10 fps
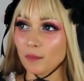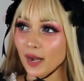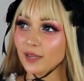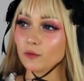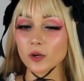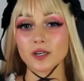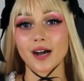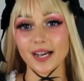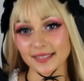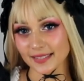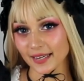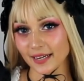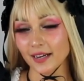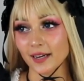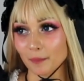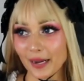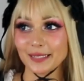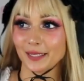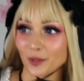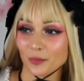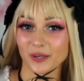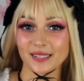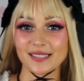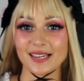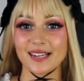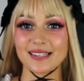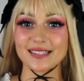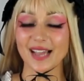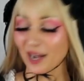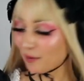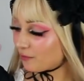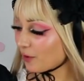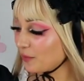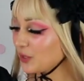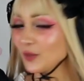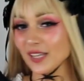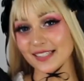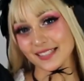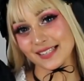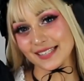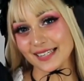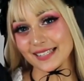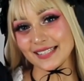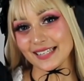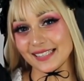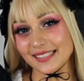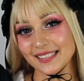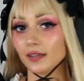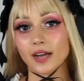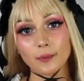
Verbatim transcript: my royal icing, my little princess um, from 2016.